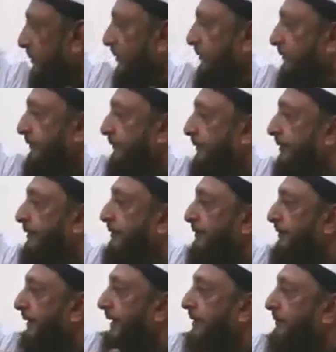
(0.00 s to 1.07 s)
You must
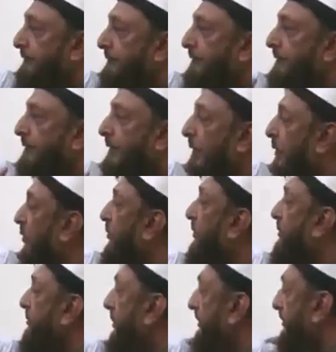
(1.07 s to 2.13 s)
first take full
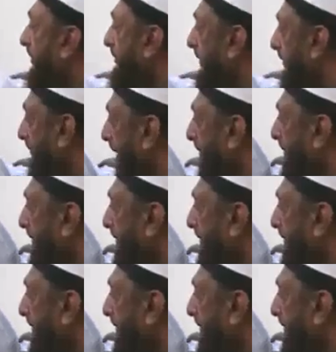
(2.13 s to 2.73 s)
ownership of the